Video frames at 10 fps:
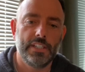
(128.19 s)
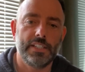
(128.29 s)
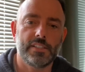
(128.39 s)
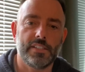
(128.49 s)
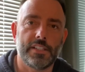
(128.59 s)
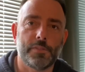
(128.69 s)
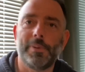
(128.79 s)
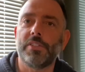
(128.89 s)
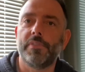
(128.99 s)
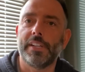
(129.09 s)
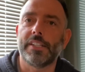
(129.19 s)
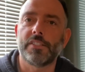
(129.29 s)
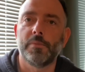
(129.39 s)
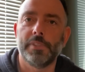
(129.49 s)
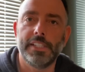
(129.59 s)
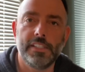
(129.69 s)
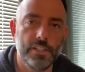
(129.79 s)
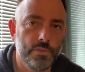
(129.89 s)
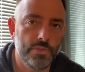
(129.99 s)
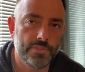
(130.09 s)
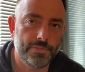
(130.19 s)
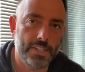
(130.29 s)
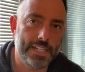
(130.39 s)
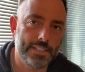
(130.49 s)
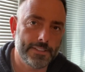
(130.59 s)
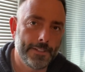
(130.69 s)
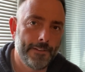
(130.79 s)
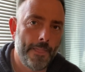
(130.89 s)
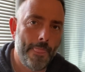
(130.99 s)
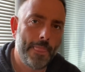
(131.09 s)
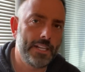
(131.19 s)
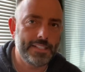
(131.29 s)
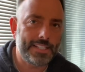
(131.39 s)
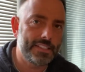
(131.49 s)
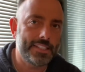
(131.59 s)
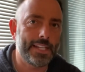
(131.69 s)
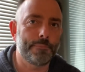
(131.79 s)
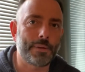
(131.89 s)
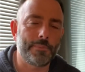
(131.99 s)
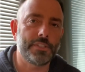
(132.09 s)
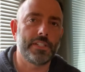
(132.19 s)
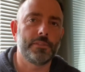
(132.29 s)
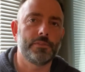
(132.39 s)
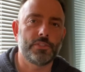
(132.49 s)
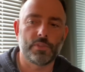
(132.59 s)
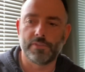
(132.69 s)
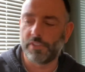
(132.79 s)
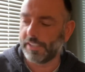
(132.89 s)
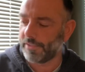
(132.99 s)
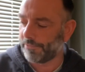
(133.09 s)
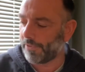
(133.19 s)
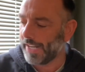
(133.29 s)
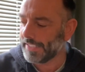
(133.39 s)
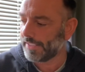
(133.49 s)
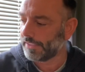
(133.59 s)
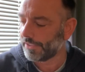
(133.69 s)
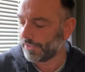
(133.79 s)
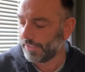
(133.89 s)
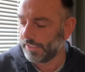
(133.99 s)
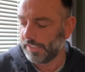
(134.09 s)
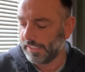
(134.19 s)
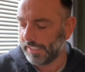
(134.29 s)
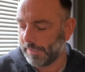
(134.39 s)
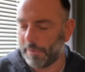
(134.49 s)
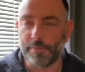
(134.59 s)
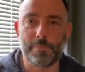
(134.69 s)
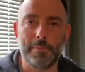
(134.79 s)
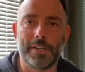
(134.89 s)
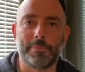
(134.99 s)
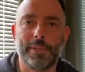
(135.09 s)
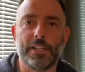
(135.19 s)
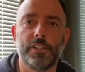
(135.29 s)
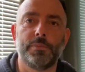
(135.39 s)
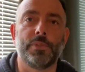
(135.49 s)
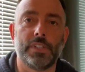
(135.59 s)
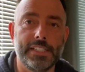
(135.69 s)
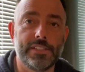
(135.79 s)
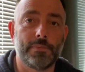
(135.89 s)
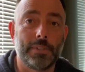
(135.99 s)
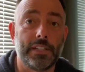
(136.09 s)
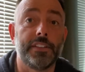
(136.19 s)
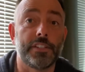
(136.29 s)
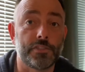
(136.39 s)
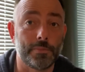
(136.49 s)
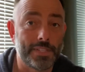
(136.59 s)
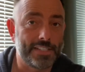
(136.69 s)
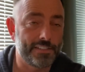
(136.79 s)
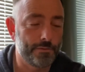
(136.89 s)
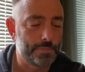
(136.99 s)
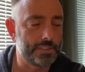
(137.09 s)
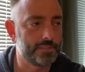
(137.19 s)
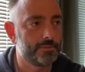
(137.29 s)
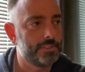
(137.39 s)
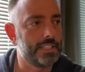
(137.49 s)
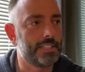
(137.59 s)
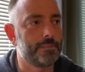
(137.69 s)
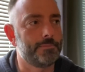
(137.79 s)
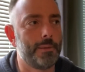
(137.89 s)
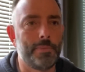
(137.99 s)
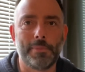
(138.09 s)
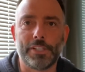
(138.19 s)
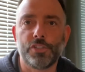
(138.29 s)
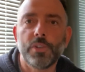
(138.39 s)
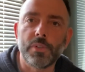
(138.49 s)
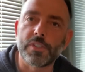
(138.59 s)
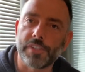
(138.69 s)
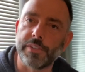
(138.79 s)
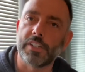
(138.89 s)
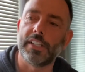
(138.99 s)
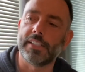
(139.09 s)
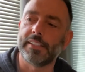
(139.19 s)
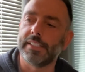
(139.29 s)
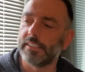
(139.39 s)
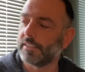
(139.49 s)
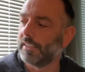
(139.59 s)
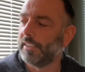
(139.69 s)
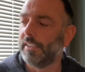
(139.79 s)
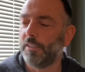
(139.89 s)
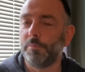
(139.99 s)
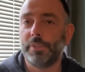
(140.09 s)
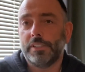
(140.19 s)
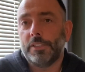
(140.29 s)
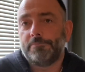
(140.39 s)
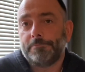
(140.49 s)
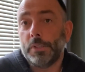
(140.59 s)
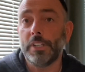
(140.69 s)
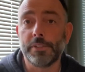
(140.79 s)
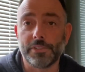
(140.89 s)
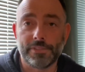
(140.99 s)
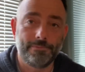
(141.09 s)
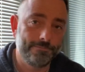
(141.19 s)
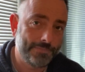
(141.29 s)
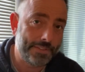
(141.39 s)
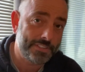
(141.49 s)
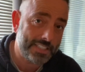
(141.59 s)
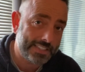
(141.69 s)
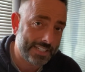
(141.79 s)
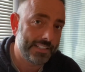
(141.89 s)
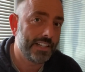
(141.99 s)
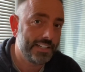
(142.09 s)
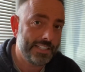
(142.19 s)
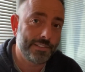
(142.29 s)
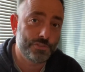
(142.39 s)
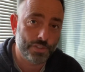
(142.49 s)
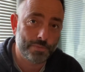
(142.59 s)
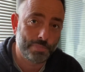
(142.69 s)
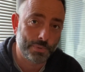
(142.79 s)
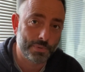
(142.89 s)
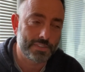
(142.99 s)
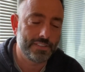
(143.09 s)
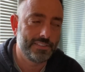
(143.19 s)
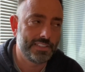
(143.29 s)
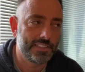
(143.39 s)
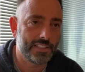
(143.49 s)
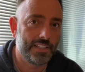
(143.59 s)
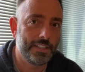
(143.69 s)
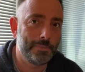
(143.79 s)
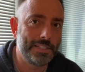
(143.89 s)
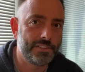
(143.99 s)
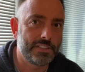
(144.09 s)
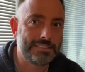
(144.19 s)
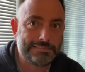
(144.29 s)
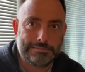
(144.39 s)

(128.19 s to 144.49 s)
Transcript: It's, especially if you get something used for that, then you tend to get perhaps, you know, sort of nicer frets and perhaps a bit better pickups, or at least, well, I know it's subjective, but a bit better tuners, those kind of things. But who knows? Having said that, I have just bought another Harley Benton.